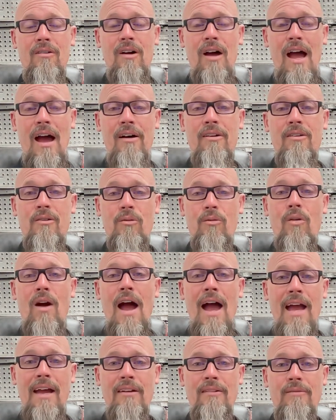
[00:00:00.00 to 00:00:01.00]
how you
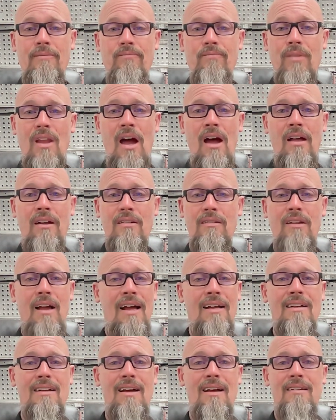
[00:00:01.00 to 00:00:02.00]
write, not
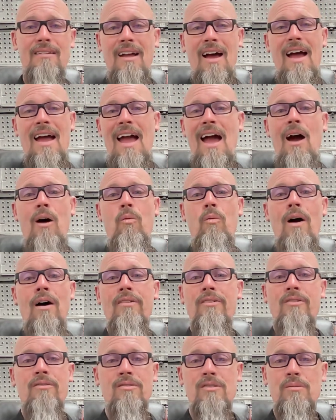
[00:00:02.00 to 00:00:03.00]
not not how well
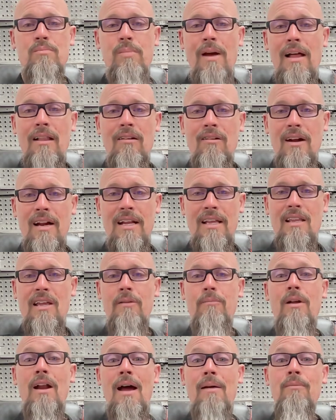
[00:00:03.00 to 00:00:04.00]
you spell or
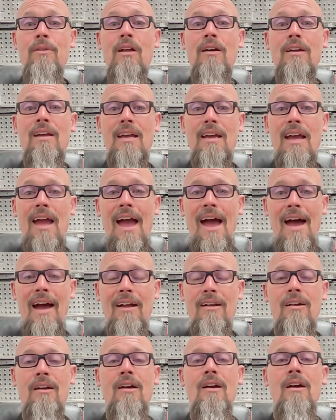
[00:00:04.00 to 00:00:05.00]
anything, but I'm looking
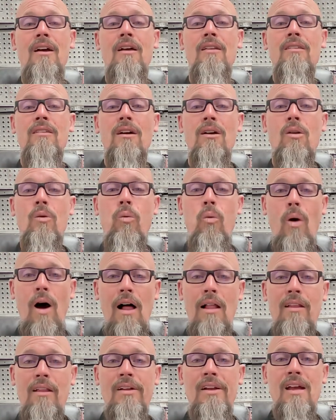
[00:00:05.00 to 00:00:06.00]
at the
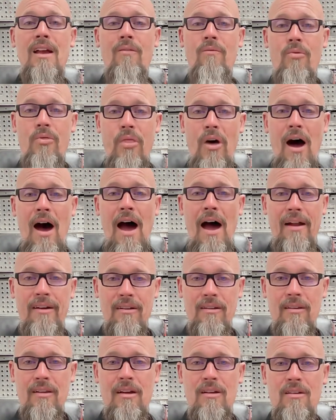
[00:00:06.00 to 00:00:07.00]
quality of thought
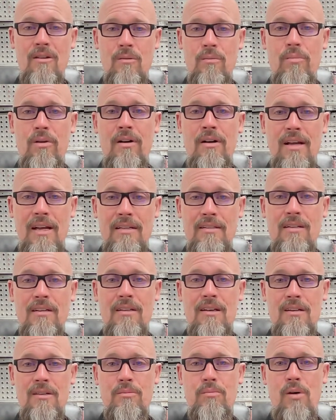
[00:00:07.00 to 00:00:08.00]
that you put into
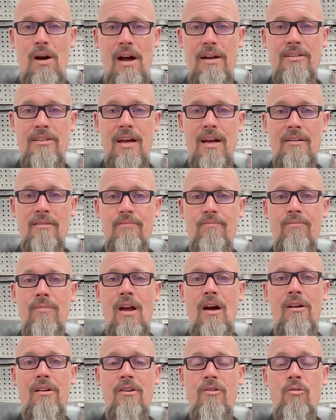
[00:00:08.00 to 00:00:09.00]
this project.
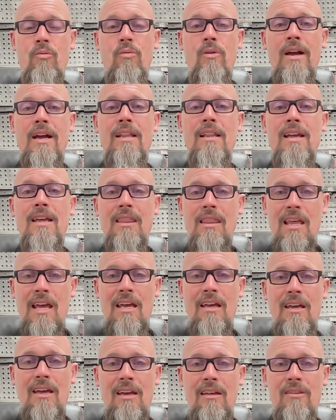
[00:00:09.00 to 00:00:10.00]
Are you really
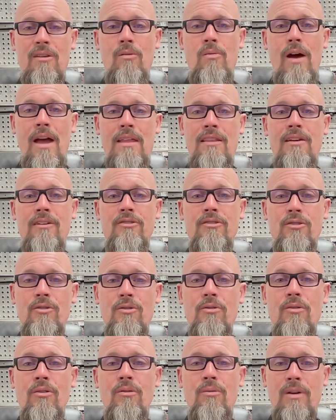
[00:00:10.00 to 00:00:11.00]
thinking the way that
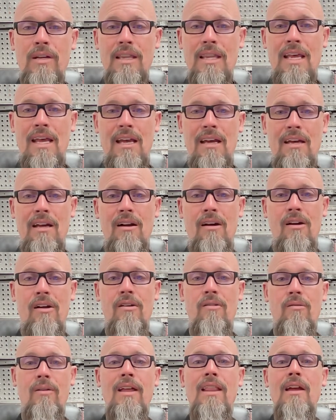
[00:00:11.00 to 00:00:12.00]
Doodle would think? And are
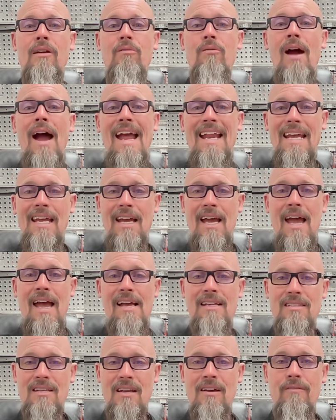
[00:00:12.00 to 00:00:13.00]
you really writing
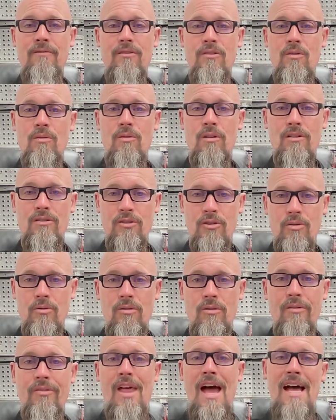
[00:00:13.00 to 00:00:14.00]
as if you were
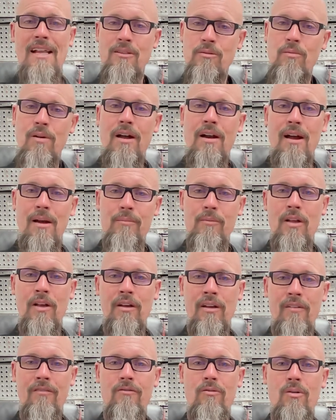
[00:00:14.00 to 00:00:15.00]
Doodle? That's what I'm
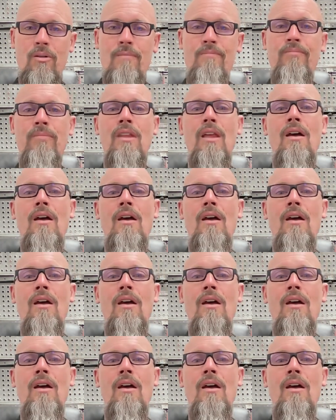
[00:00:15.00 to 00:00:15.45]
looking for.